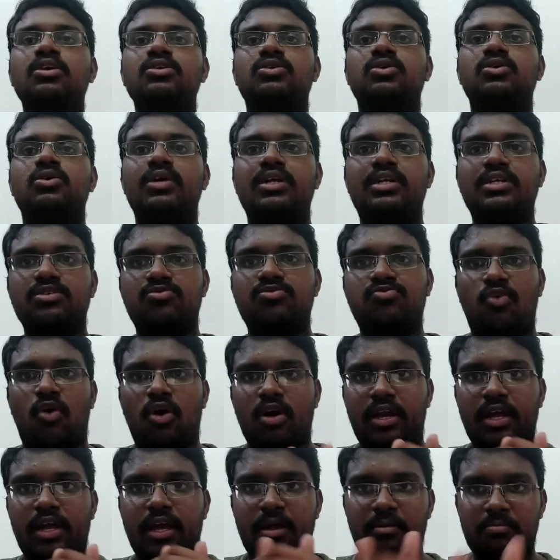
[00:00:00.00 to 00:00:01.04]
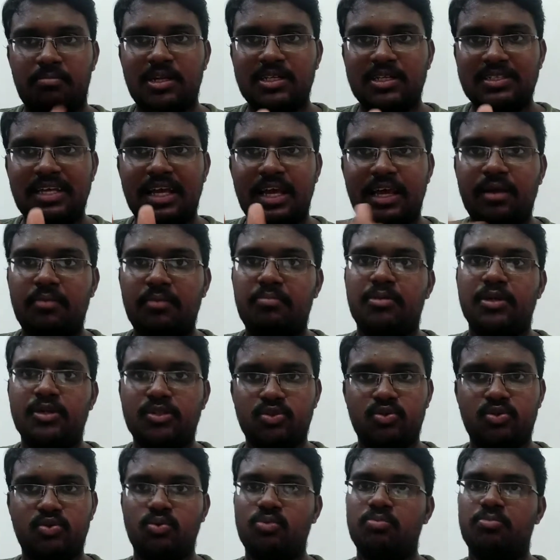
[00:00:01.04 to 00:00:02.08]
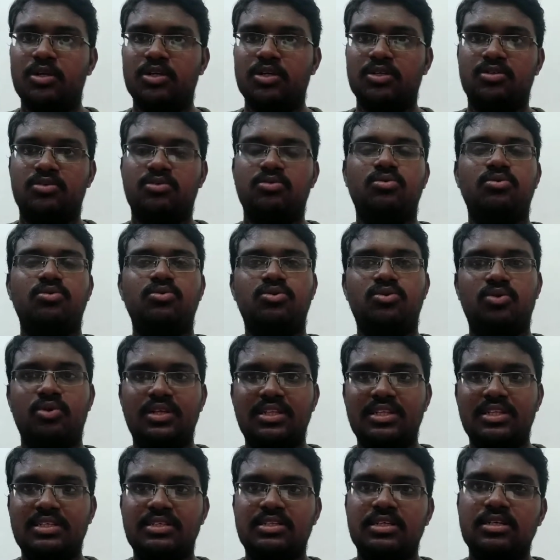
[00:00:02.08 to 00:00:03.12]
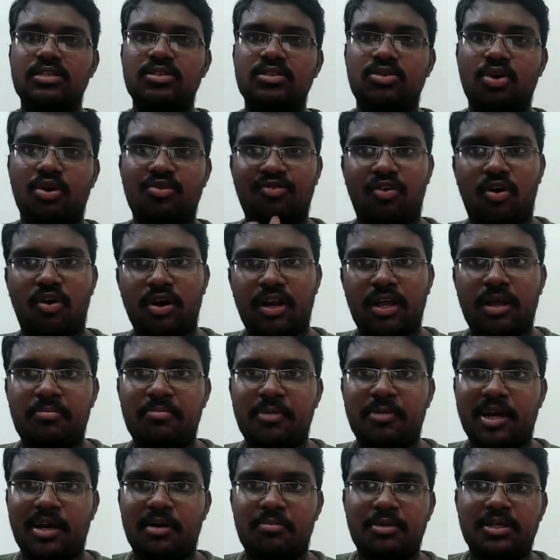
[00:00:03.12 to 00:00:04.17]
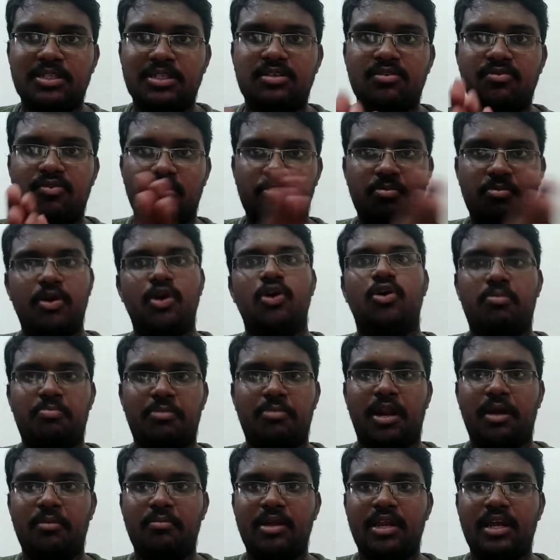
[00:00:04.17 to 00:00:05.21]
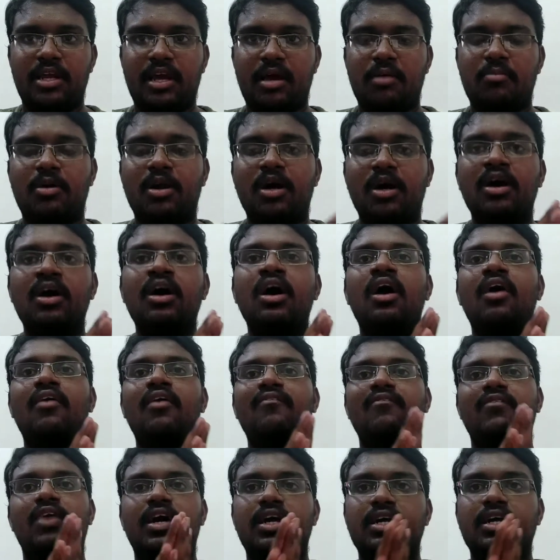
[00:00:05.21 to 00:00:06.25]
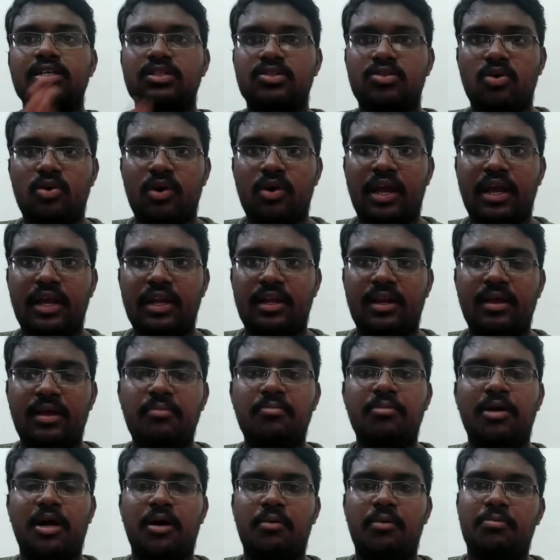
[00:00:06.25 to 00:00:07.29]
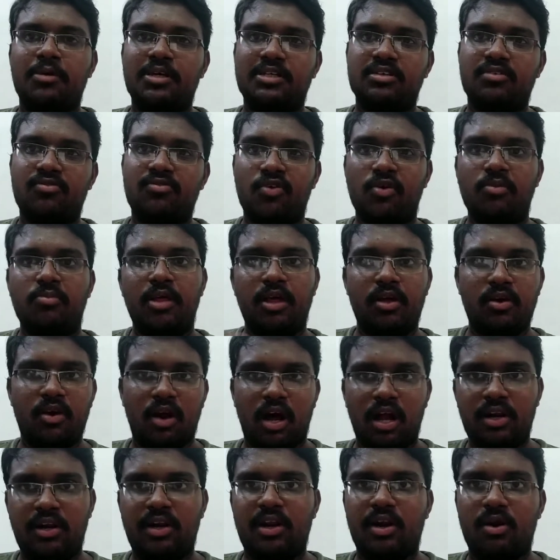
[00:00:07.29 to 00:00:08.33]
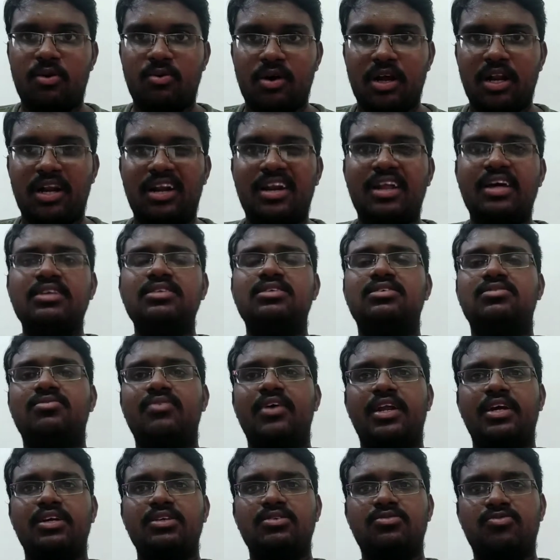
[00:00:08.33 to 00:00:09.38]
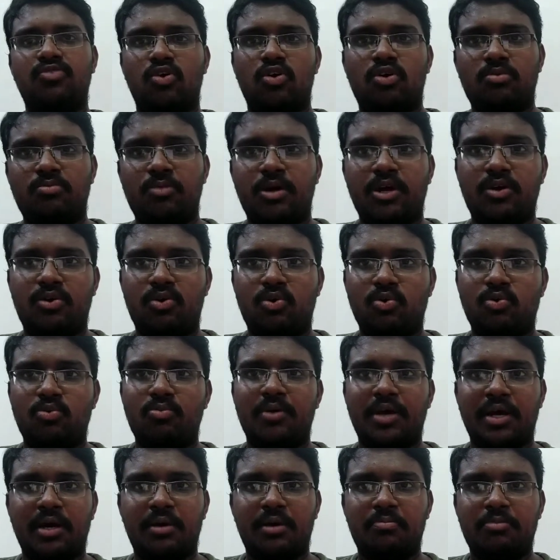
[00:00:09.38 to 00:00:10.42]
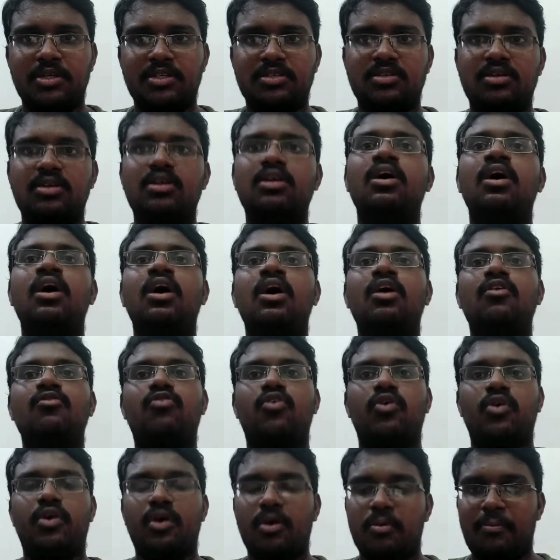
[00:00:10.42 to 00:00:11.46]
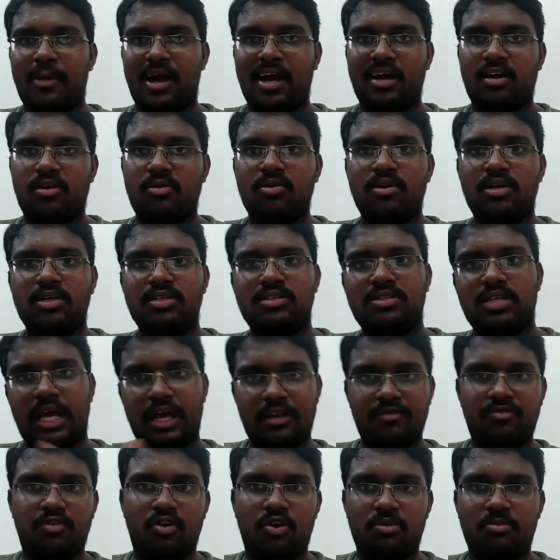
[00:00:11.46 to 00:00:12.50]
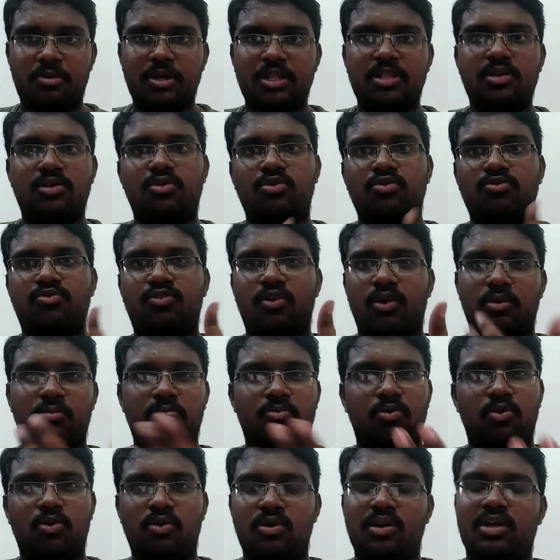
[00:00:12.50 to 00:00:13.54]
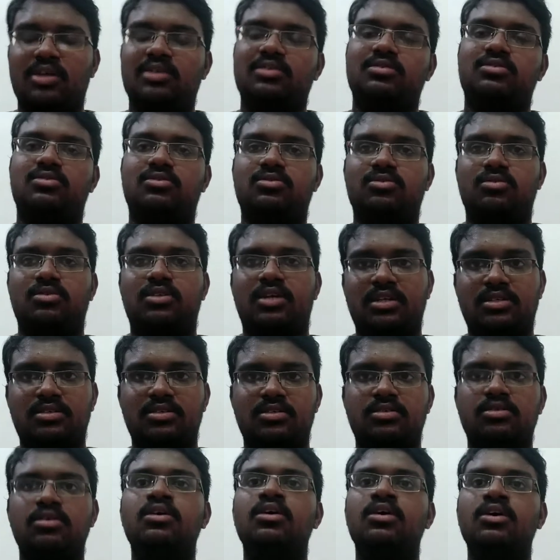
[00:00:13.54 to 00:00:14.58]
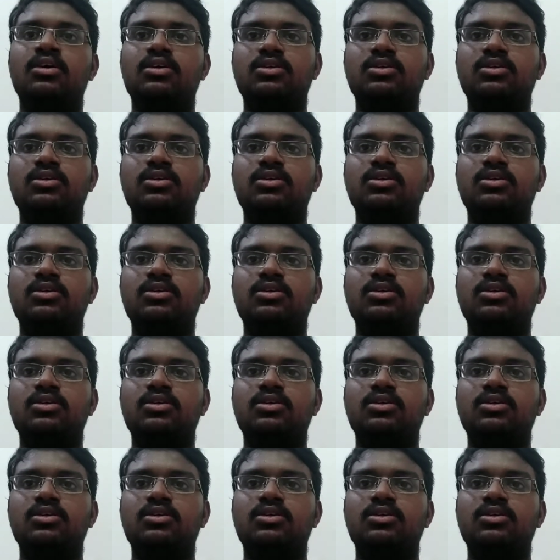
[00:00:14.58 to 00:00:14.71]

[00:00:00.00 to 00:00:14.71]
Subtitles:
So it is 48 plus 8 plus 2 plus 2. So in the sense, your 48 megapixel will be your primary camera, whereas your 18 megapixel will be your ultra wide lens, whereas followed by your 2 megapixel for your macro lens, and followed by the 2 for your mono lens. So that's it.